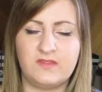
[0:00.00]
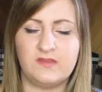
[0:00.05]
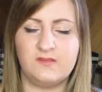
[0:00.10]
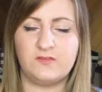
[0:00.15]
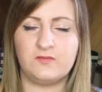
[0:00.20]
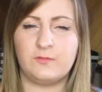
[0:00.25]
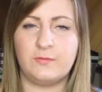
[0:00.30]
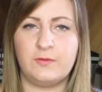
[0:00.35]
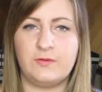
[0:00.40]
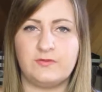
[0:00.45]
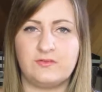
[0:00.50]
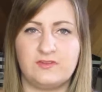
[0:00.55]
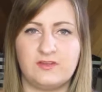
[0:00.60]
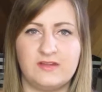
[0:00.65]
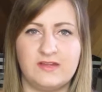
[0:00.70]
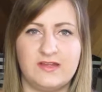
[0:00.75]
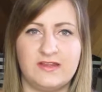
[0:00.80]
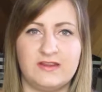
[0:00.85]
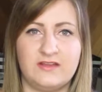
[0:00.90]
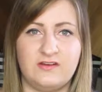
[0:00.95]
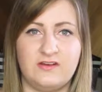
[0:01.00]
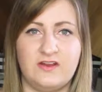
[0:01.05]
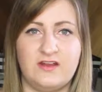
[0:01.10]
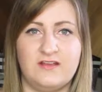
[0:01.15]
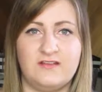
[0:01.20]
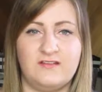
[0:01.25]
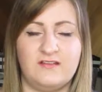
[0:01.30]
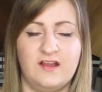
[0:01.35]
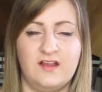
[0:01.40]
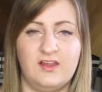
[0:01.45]
supposedly there
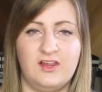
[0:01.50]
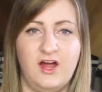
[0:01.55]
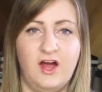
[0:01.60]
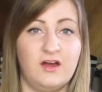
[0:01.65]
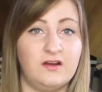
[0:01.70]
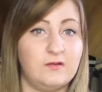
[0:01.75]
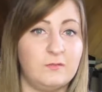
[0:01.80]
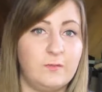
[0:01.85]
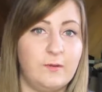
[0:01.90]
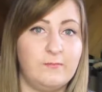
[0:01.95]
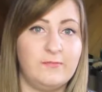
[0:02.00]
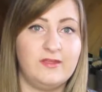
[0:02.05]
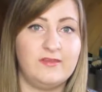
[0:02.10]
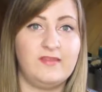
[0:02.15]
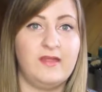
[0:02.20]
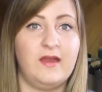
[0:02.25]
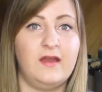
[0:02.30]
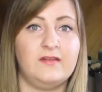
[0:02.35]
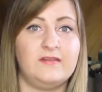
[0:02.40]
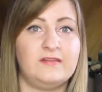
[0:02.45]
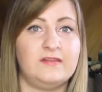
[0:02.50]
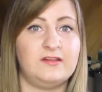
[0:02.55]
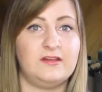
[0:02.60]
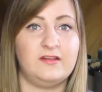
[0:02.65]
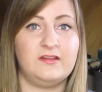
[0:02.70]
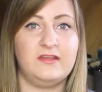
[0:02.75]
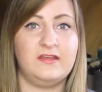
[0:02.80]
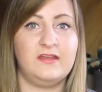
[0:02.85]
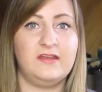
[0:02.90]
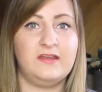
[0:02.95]
is a lot of women that
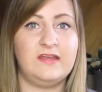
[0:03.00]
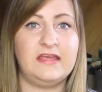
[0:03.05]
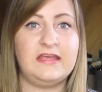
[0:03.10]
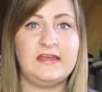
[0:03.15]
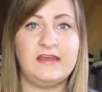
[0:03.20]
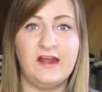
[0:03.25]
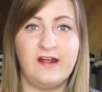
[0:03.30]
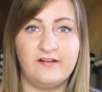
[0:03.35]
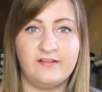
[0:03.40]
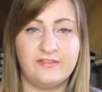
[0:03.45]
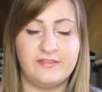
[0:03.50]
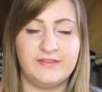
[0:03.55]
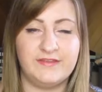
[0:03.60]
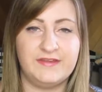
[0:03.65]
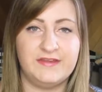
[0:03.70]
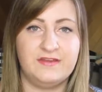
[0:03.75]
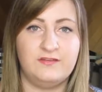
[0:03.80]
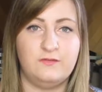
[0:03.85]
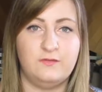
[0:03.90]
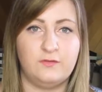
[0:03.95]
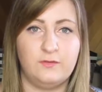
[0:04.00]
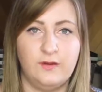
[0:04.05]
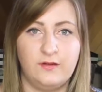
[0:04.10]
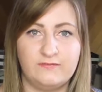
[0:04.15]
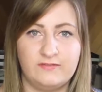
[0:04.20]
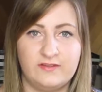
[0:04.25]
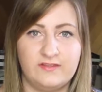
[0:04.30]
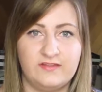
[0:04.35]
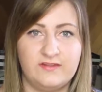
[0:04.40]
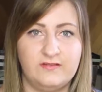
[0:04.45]
literally eat healthy and do
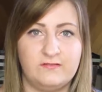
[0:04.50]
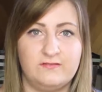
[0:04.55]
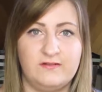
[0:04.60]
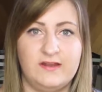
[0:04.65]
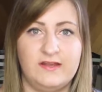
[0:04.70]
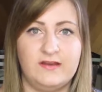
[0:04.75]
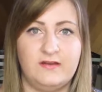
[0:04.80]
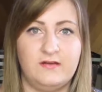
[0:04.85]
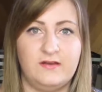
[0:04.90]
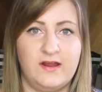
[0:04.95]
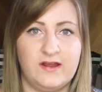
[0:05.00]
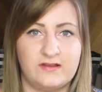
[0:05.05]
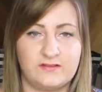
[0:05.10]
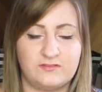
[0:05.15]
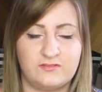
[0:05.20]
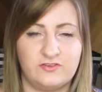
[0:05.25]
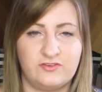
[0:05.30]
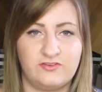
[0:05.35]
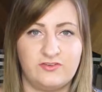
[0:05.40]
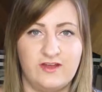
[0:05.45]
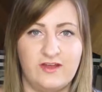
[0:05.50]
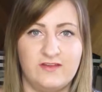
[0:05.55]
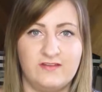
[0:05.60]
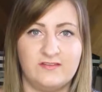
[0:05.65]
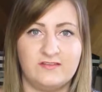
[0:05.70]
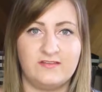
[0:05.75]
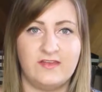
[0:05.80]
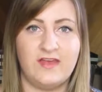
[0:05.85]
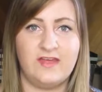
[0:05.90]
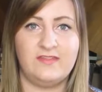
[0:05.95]
everything right and
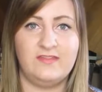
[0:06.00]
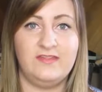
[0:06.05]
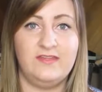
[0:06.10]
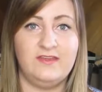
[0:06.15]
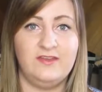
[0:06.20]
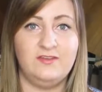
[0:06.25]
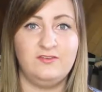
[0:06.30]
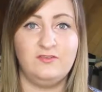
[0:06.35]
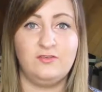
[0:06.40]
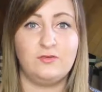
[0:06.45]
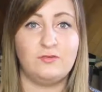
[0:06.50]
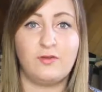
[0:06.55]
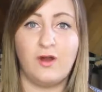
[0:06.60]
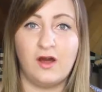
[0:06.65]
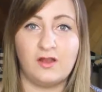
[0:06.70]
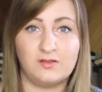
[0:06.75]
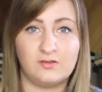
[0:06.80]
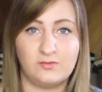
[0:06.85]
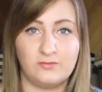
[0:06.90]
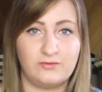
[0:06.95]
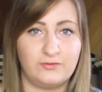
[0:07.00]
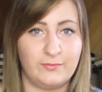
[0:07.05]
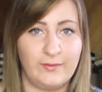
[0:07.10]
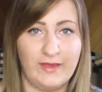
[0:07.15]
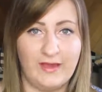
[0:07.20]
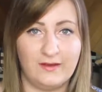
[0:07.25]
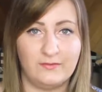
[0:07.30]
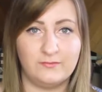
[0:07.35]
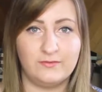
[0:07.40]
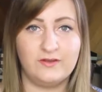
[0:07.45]
exercise and they do not lose a
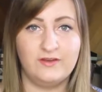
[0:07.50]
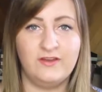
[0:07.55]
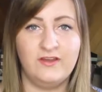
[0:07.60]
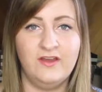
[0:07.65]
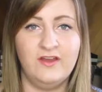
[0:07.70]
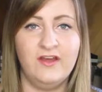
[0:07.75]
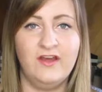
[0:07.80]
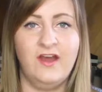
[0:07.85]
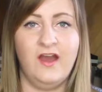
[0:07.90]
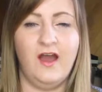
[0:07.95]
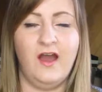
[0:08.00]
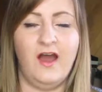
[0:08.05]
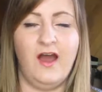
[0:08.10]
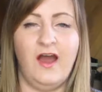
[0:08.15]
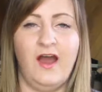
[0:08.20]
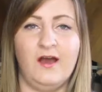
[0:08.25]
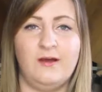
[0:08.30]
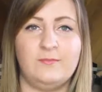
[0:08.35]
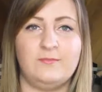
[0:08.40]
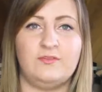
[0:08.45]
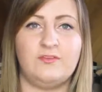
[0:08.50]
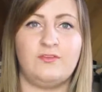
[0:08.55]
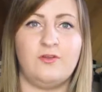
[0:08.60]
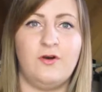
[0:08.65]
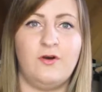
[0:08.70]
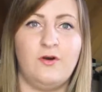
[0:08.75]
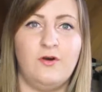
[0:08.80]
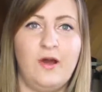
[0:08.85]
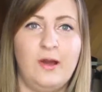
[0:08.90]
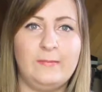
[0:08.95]
pound um,
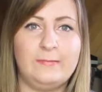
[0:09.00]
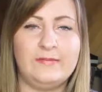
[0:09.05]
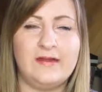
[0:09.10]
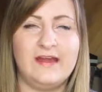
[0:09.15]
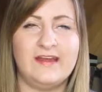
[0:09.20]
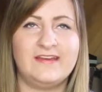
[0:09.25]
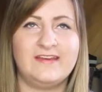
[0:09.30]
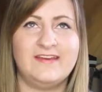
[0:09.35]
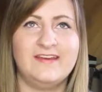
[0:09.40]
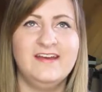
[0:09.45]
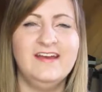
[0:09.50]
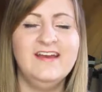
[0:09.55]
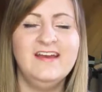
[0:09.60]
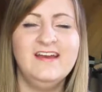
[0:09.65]
so I'm like,